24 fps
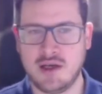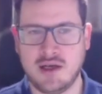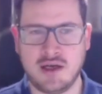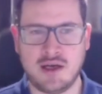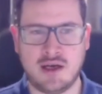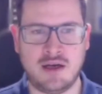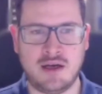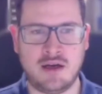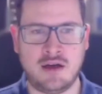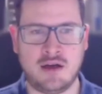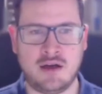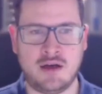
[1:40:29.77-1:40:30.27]

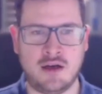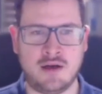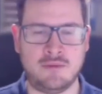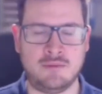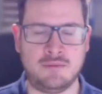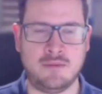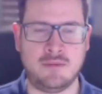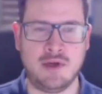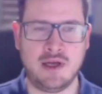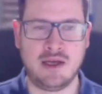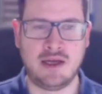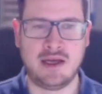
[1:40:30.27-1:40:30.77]

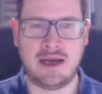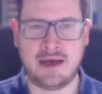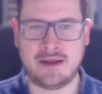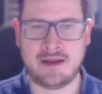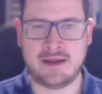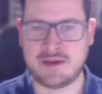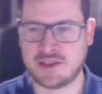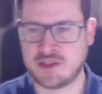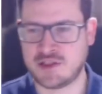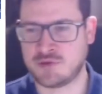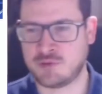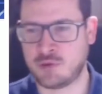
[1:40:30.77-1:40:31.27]
and I
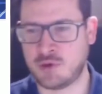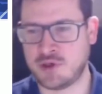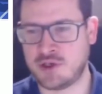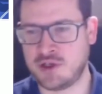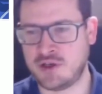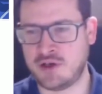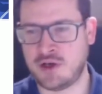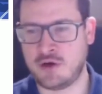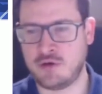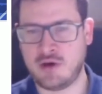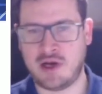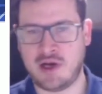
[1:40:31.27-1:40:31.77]
just want to
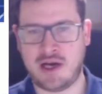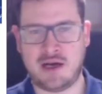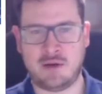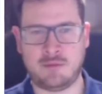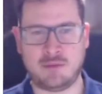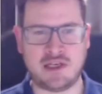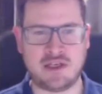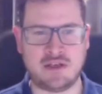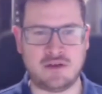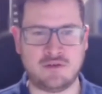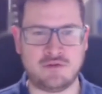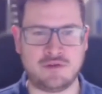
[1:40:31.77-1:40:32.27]
know how
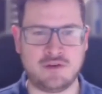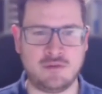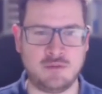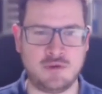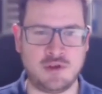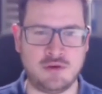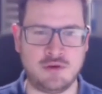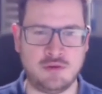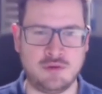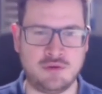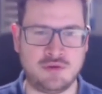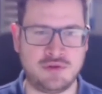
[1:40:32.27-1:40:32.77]
many of them
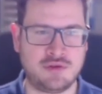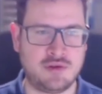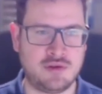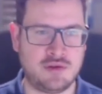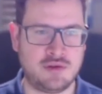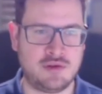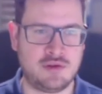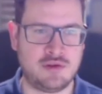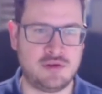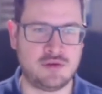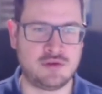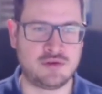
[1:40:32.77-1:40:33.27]
use
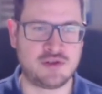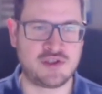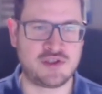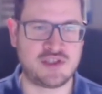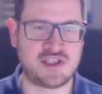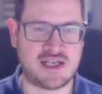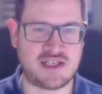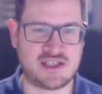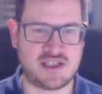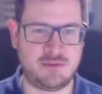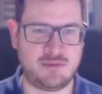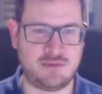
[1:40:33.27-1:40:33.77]

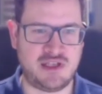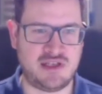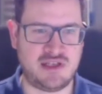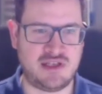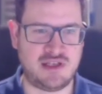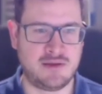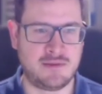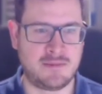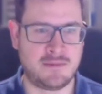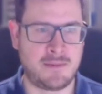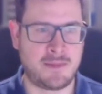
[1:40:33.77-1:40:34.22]
ChatGPT.